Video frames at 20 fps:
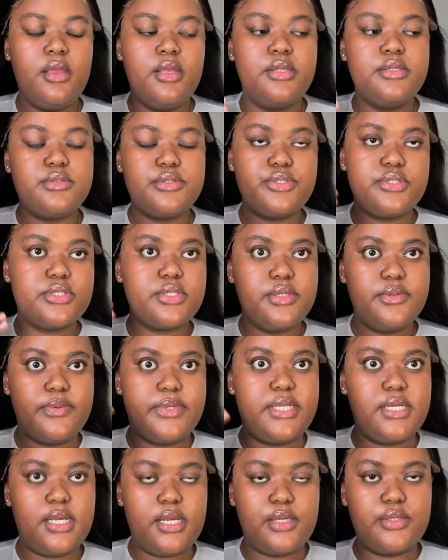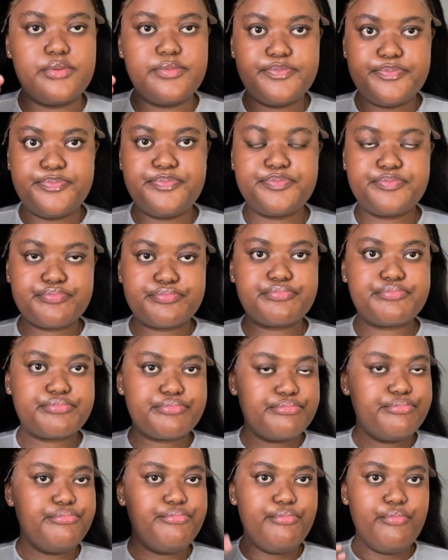So just gonna wait it out.
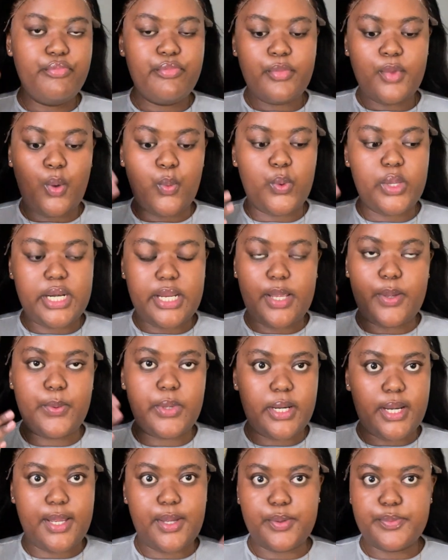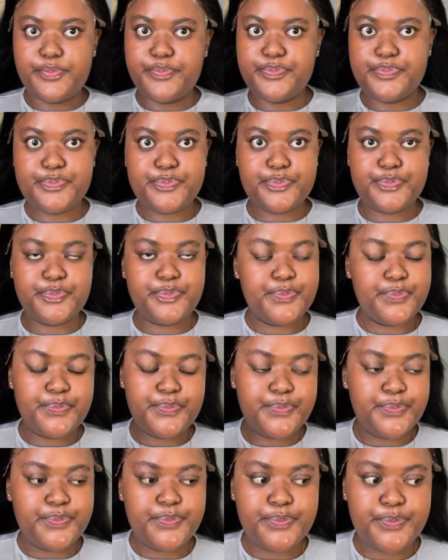Wait it out.
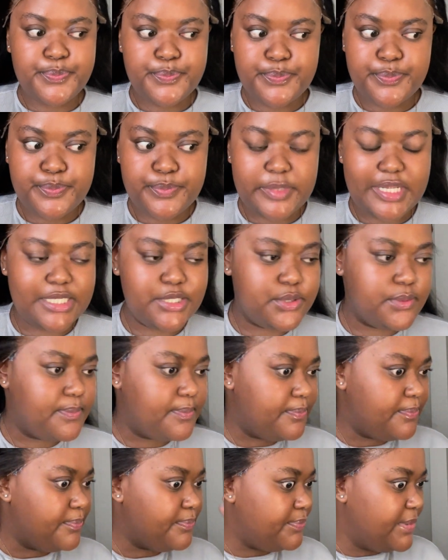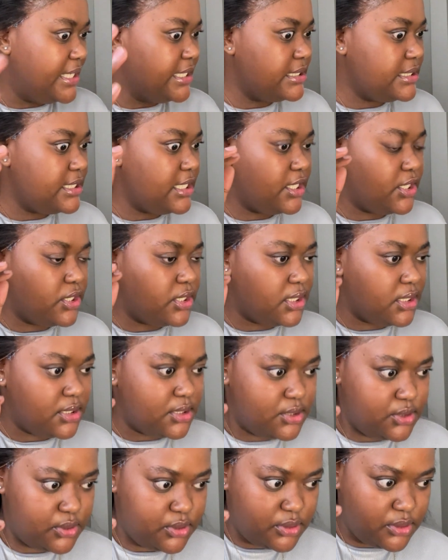That's your best thing you can
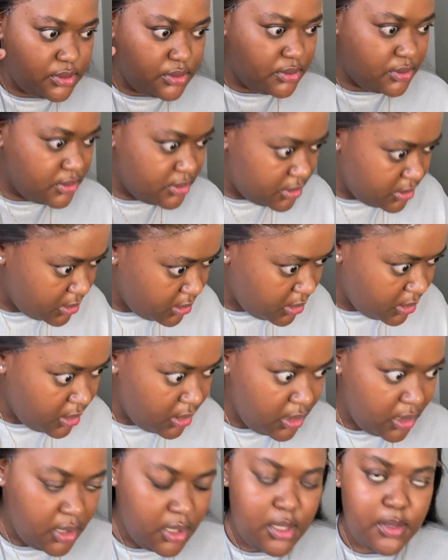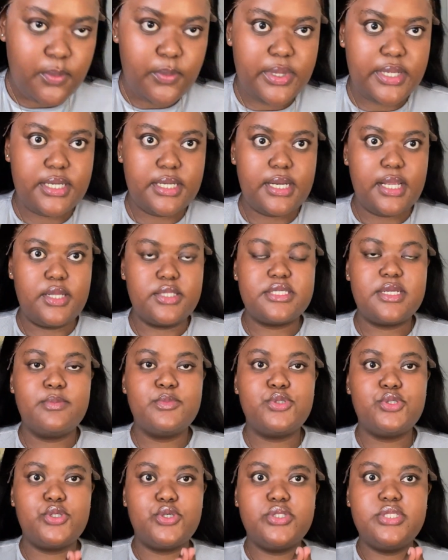do. Wait it out. I'm
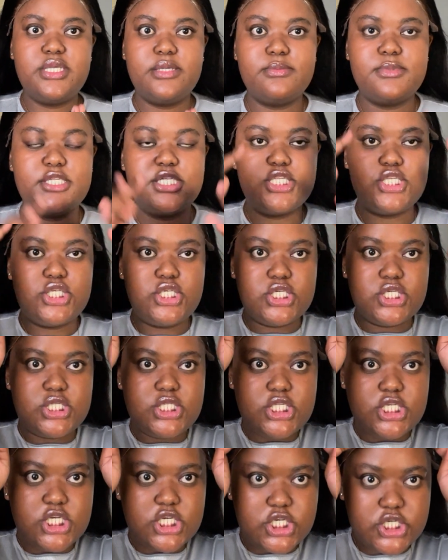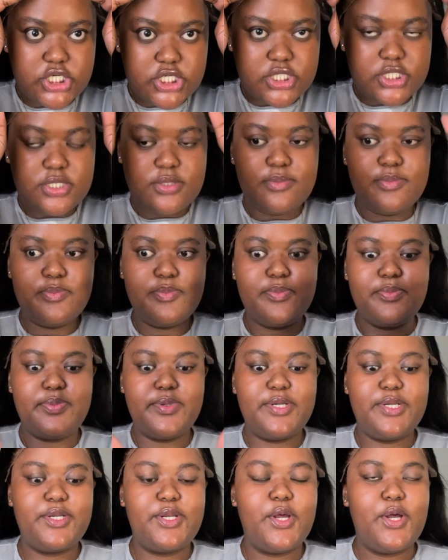so tempted to just
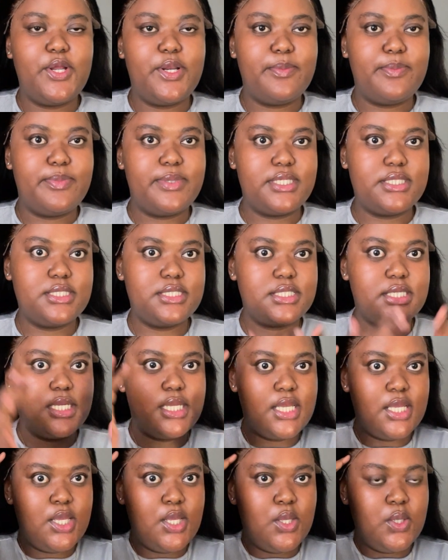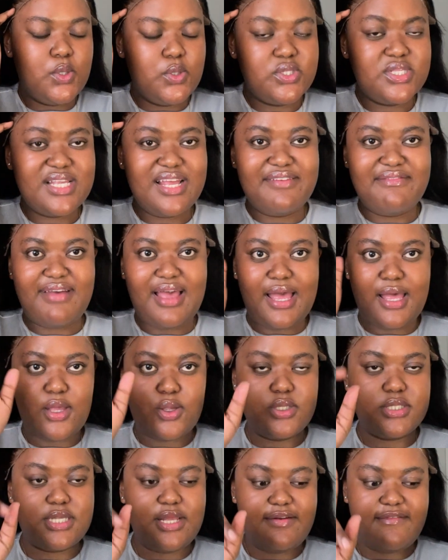put it on, but we're
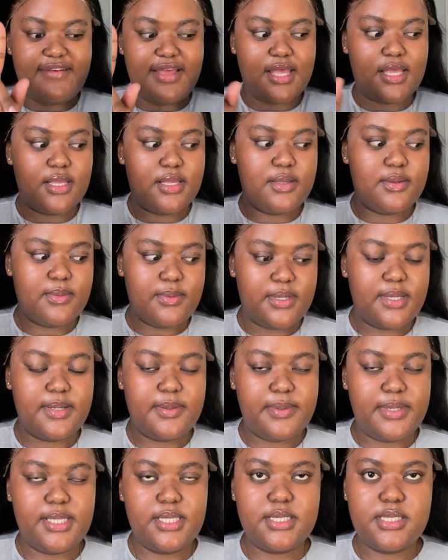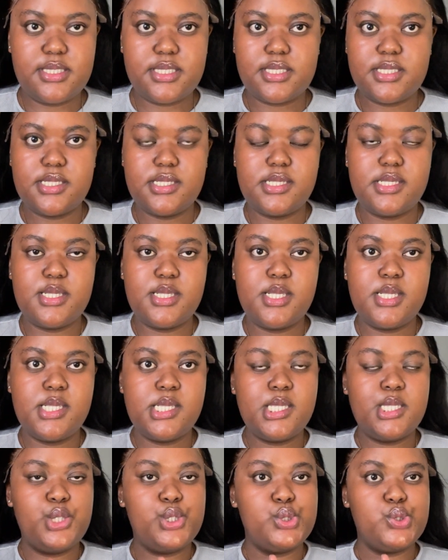gonna wait.
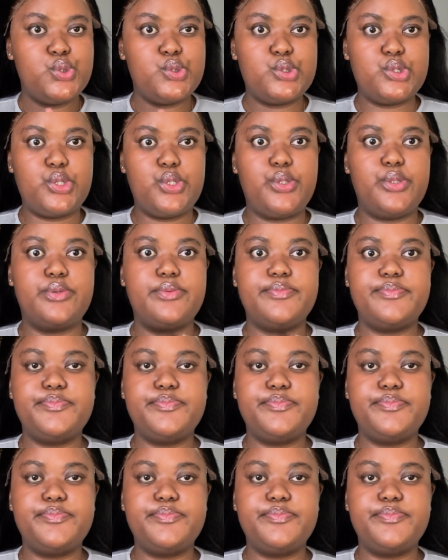So